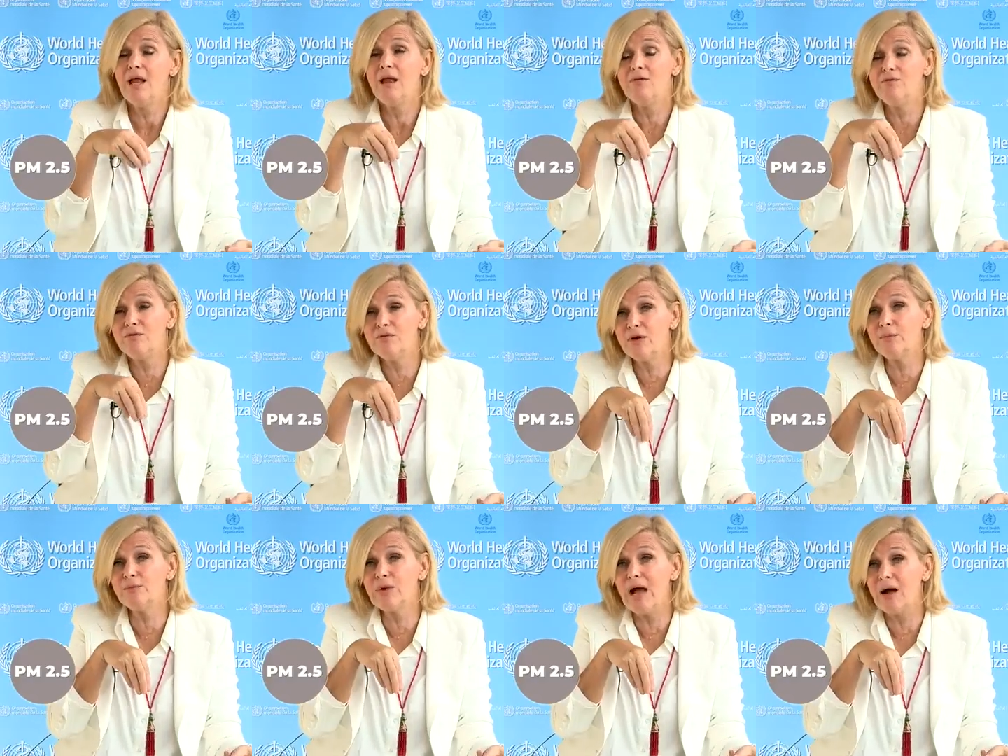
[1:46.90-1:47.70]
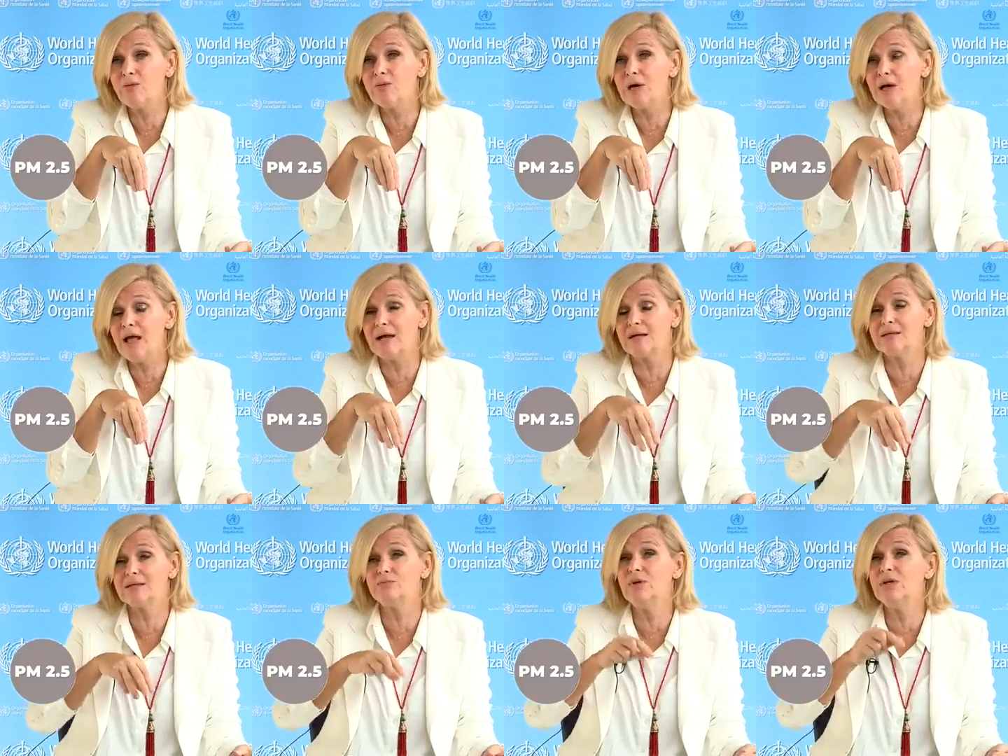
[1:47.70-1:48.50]
and from our
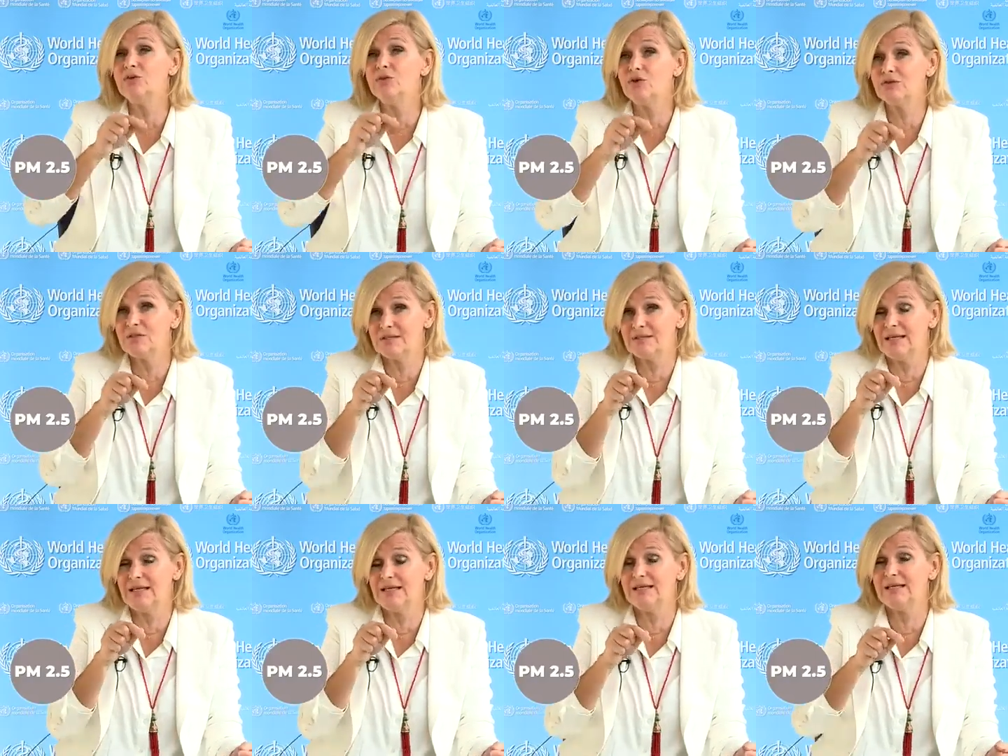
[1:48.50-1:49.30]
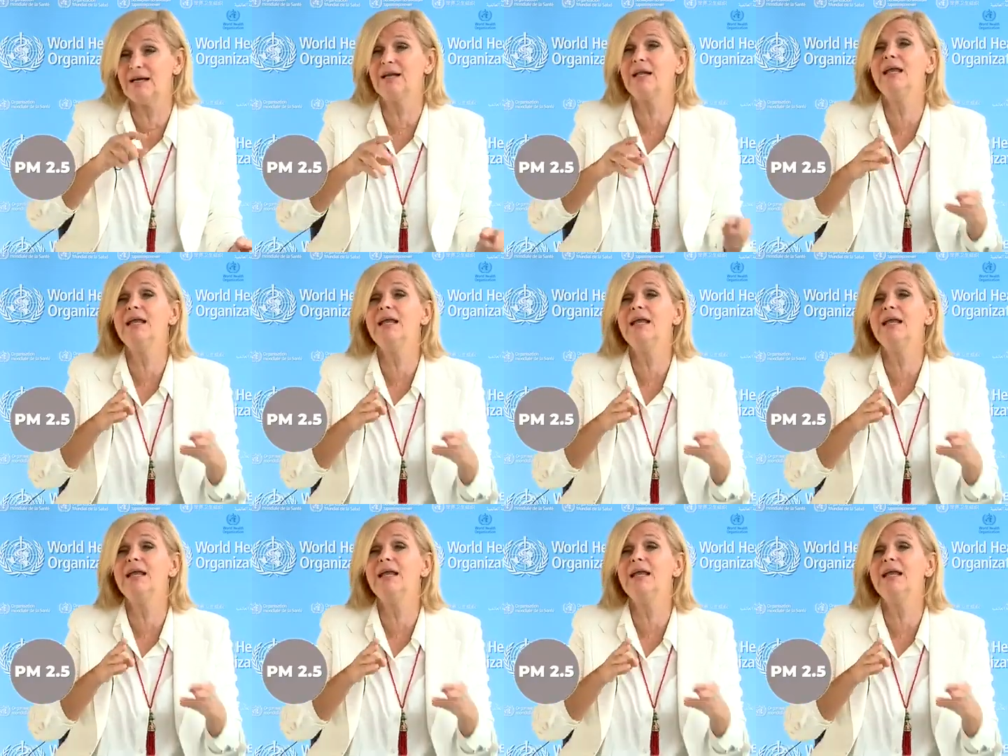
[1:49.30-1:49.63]
lungs will not stay there.